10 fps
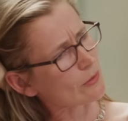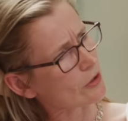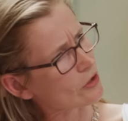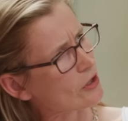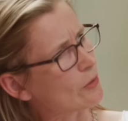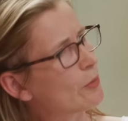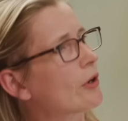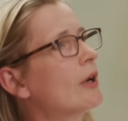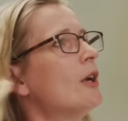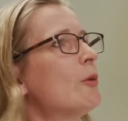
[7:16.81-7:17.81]
so much in the
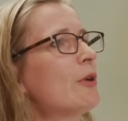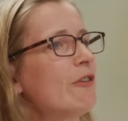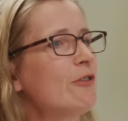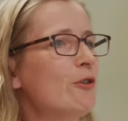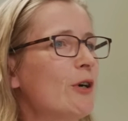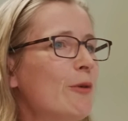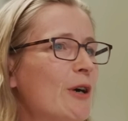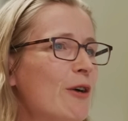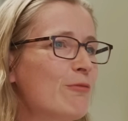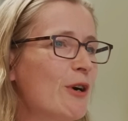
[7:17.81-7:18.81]
book. But if you I, I,